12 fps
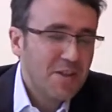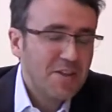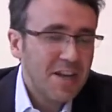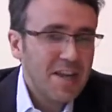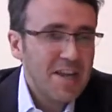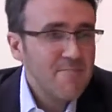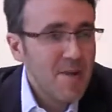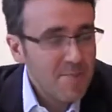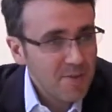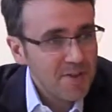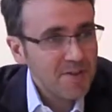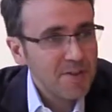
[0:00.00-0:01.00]
Basically, in
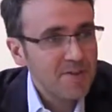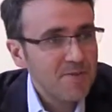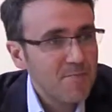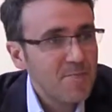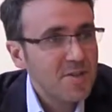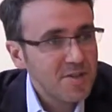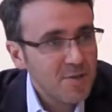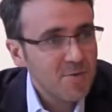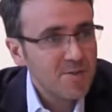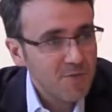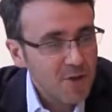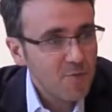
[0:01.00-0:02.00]
my presentation, the message that I
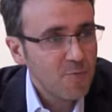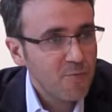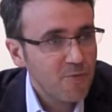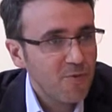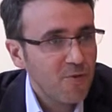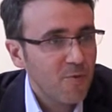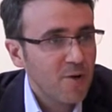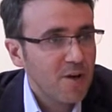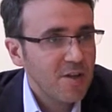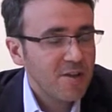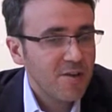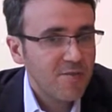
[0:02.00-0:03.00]
was trying to put
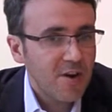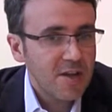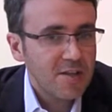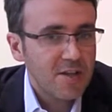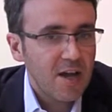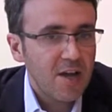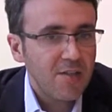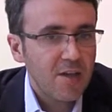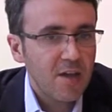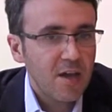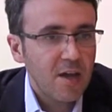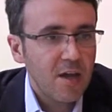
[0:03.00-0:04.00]
forward is the fact that
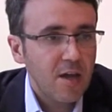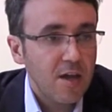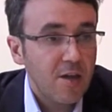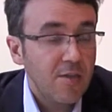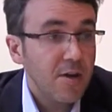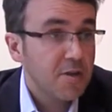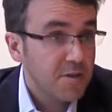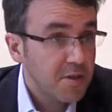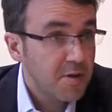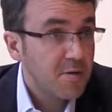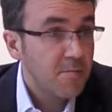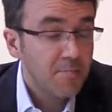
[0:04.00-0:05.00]
there
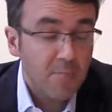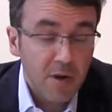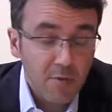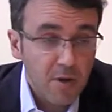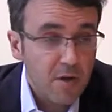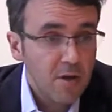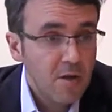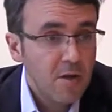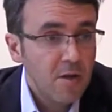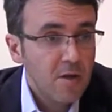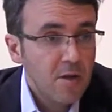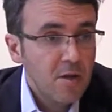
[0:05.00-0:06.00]
are very
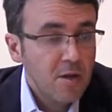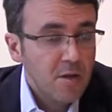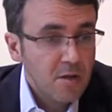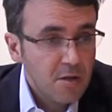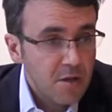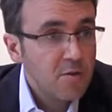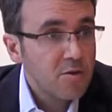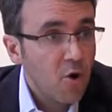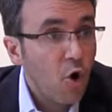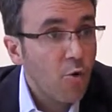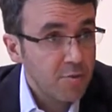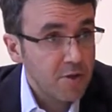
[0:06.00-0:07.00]

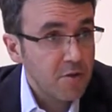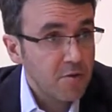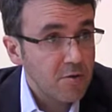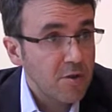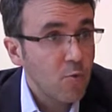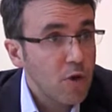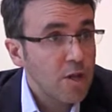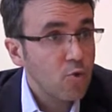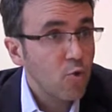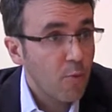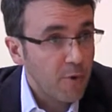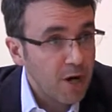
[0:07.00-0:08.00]
serious obstacles that we
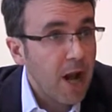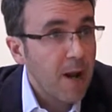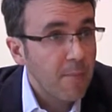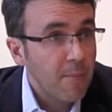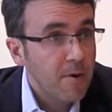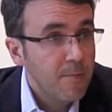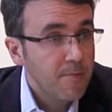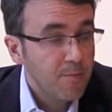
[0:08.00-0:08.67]
need to overcome.